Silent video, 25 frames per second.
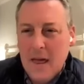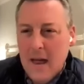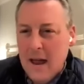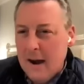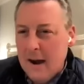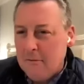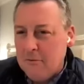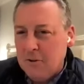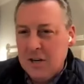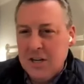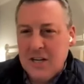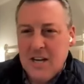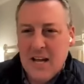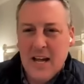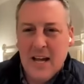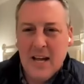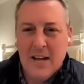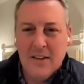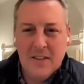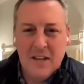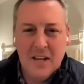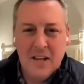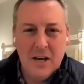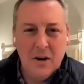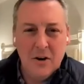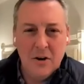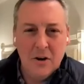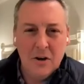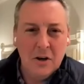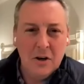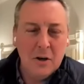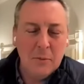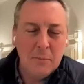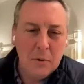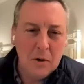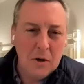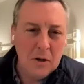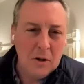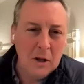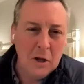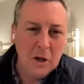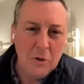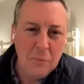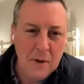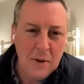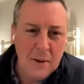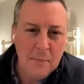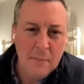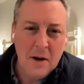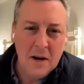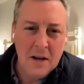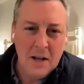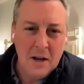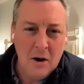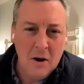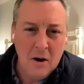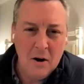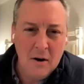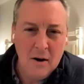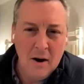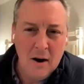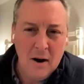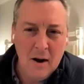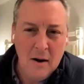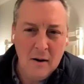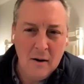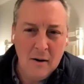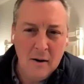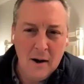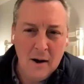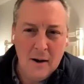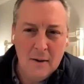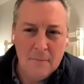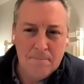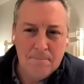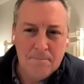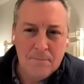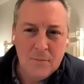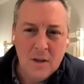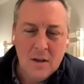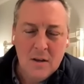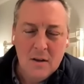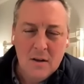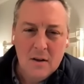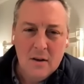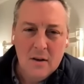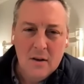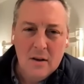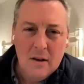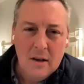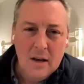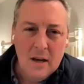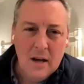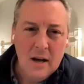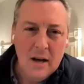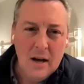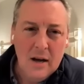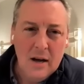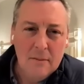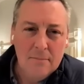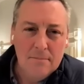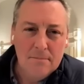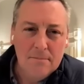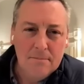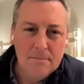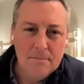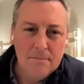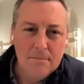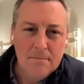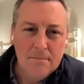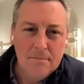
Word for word: every day of the year, you could put a little bit of money in our, our, um, um,